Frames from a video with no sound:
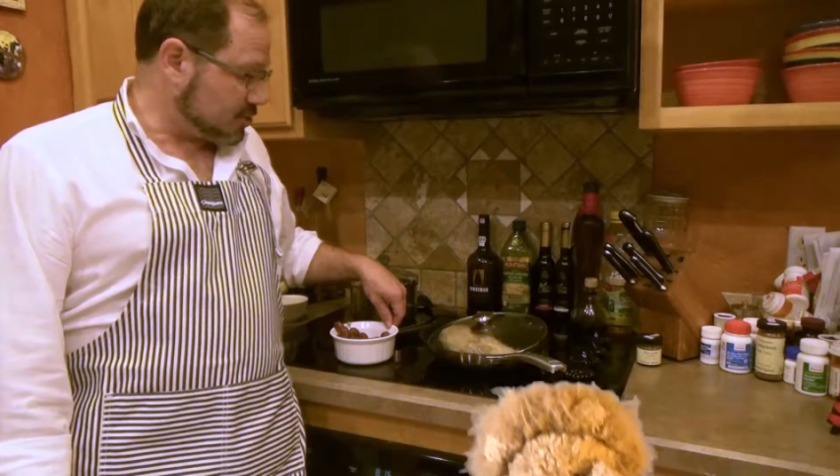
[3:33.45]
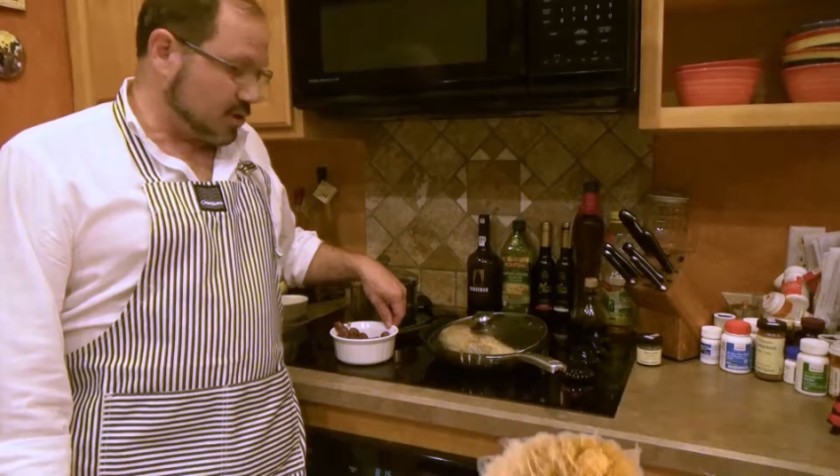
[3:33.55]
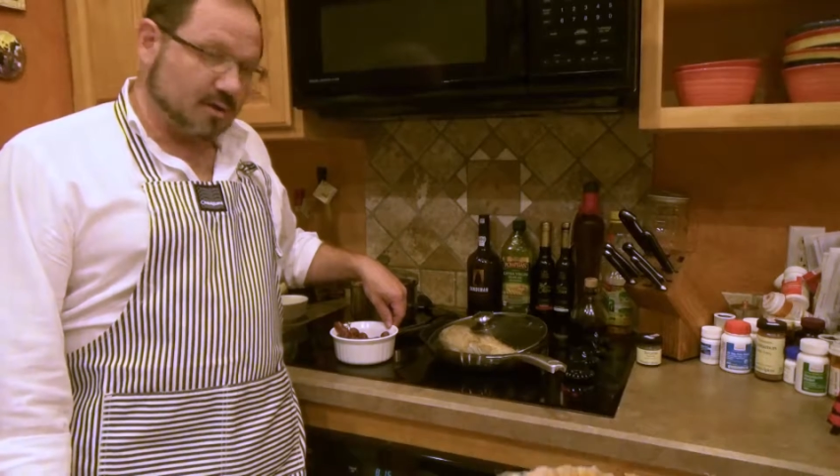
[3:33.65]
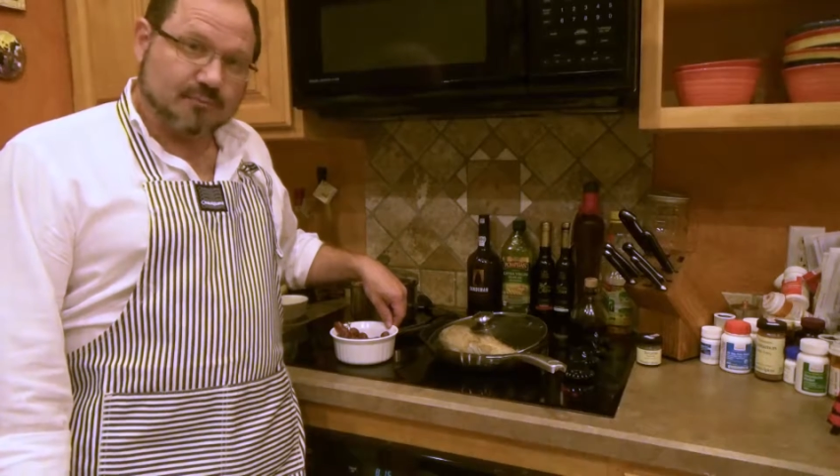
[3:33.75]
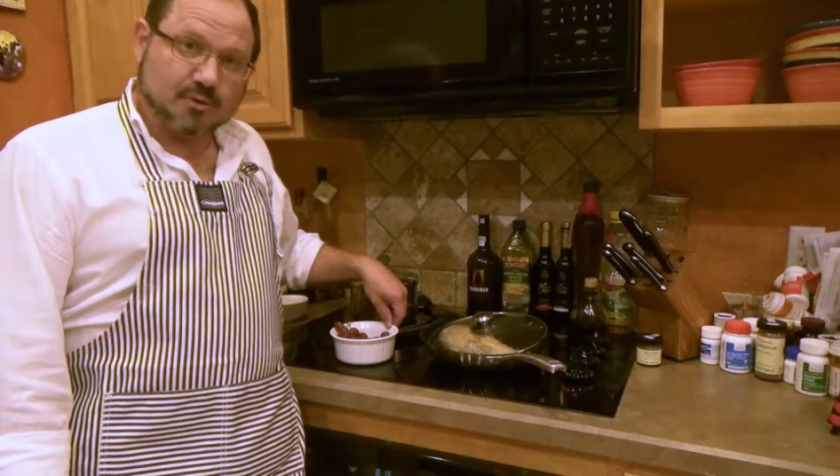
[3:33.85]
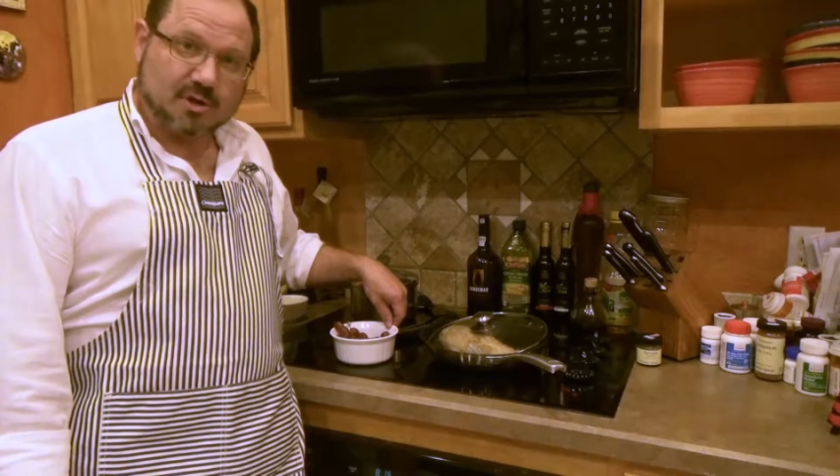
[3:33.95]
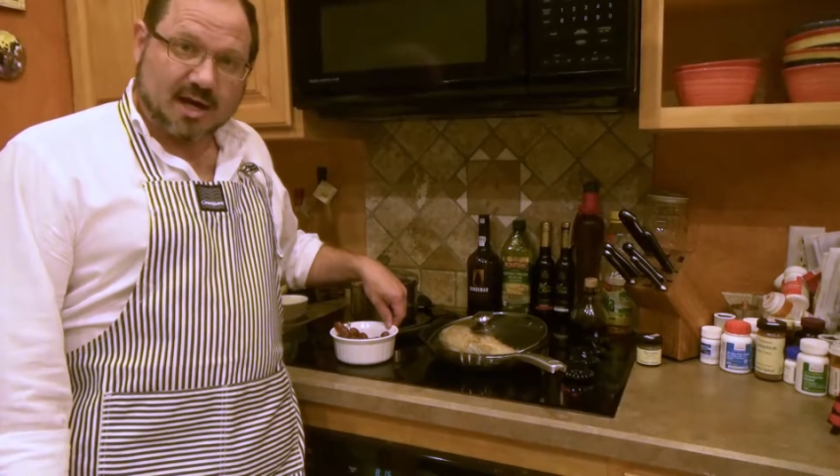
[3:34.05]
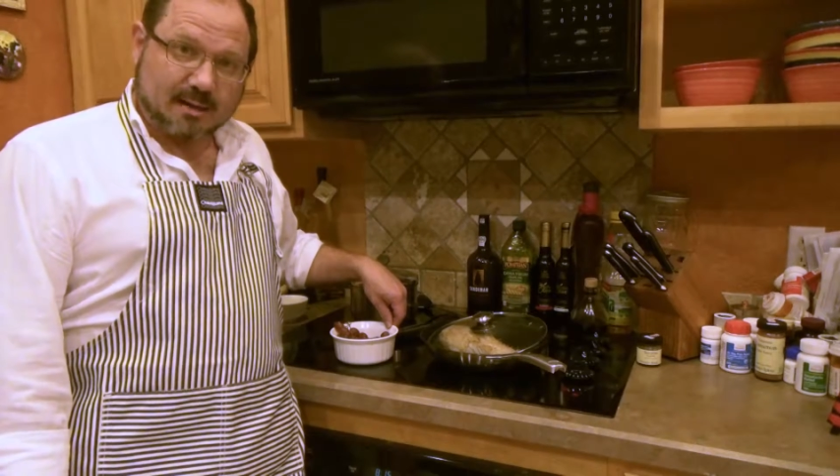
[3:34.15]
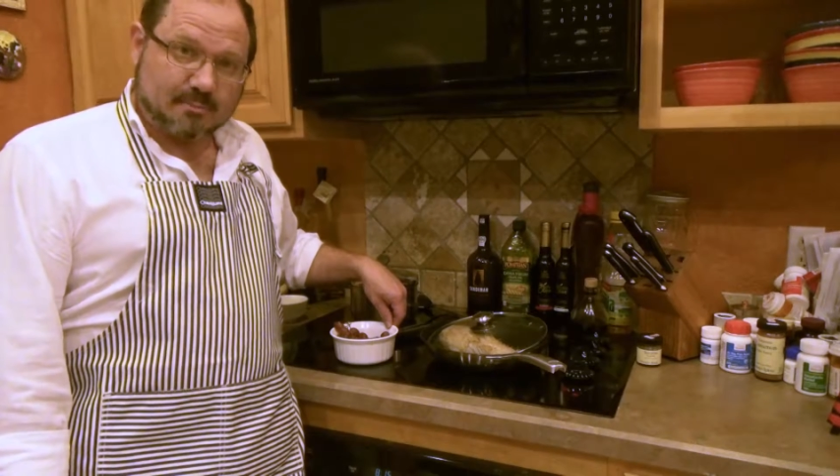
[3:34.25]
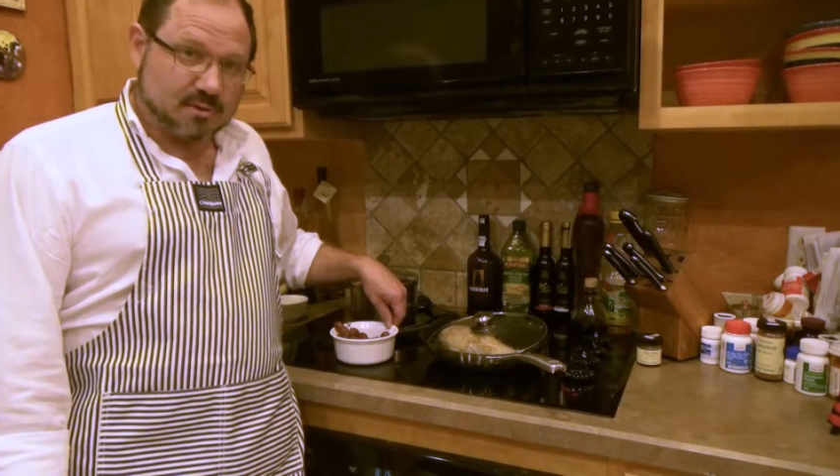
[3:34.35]
I'll turn it a few
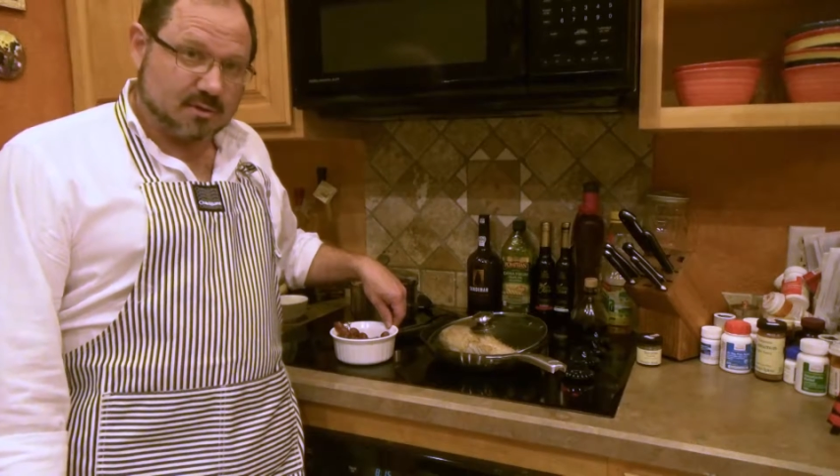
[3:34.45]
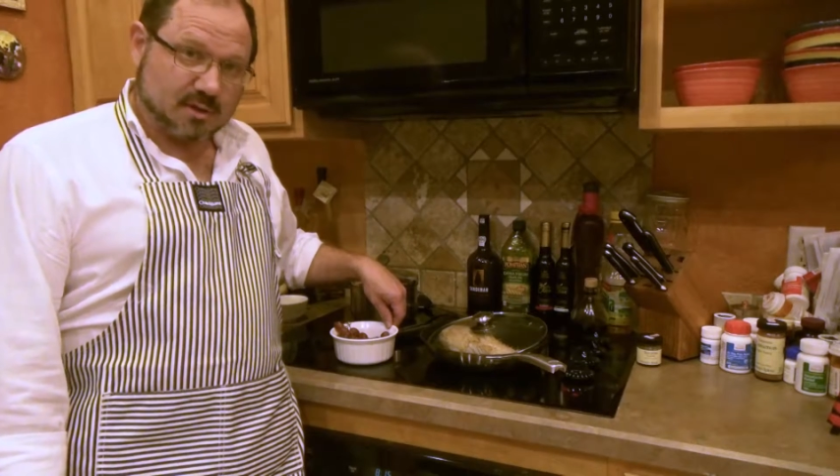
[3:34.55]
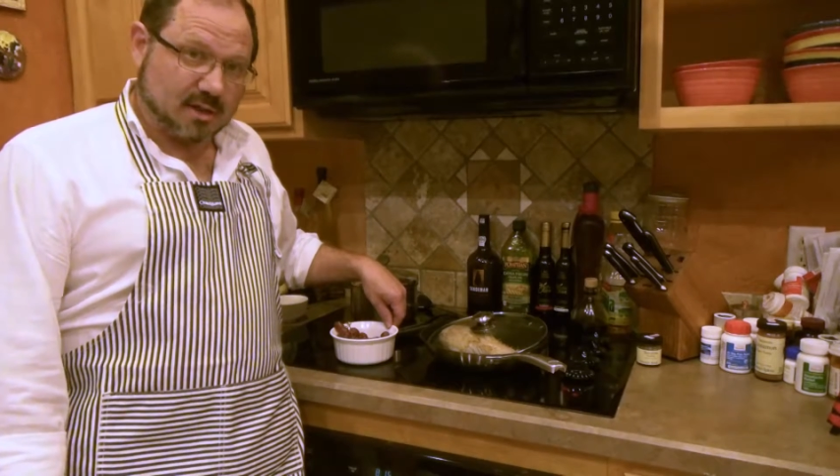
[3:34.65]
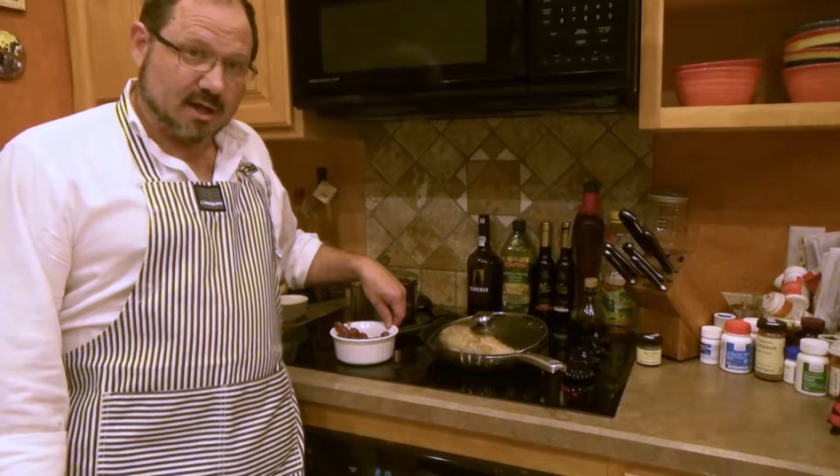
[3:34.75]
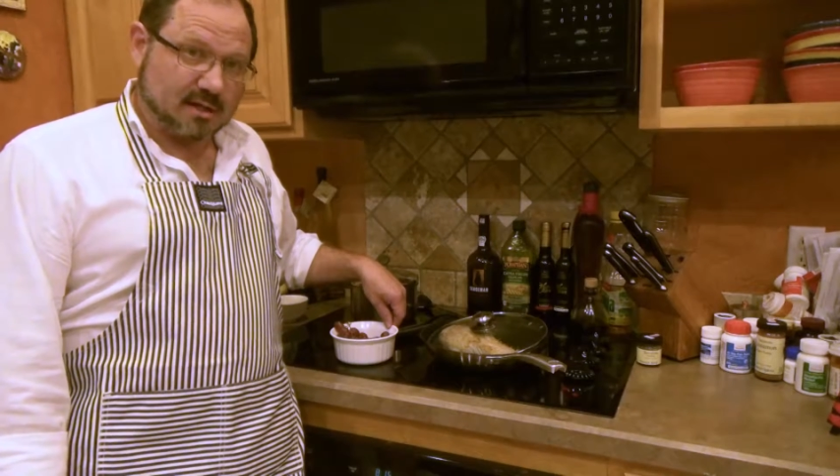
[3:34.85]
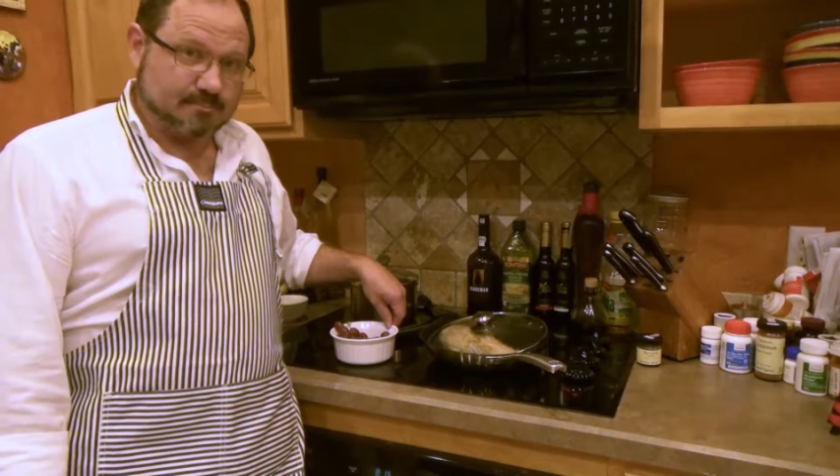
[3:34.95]
times and let it